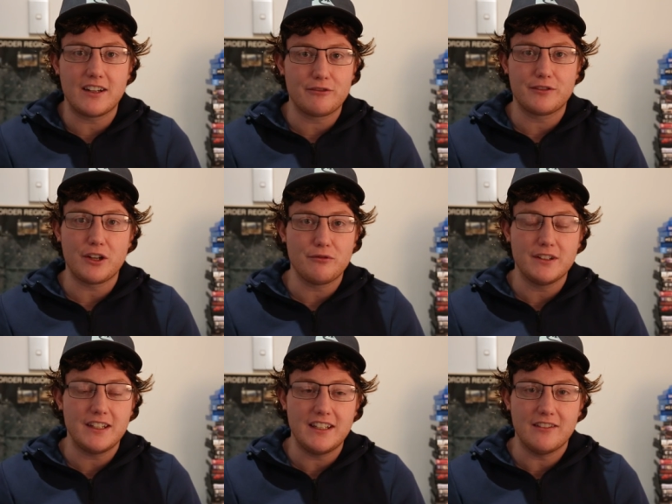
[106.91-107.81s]
I don't
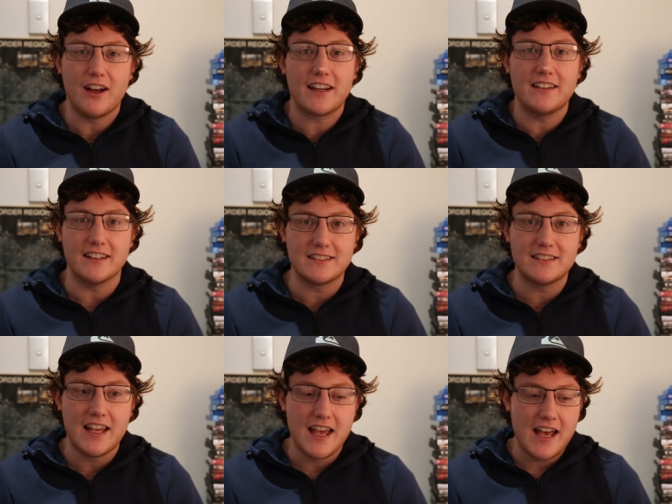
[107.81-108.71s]
really like
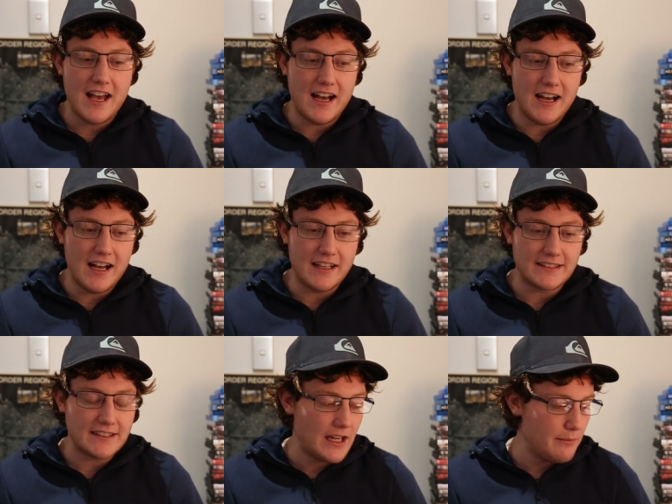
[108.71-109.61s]
this." Uh,
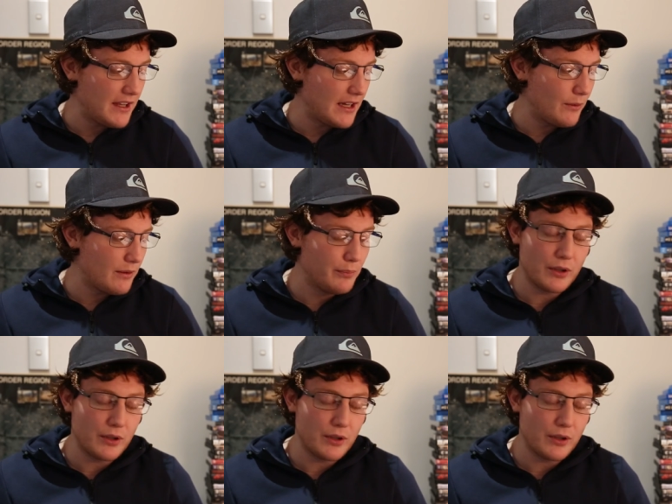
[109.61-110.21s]
same thing with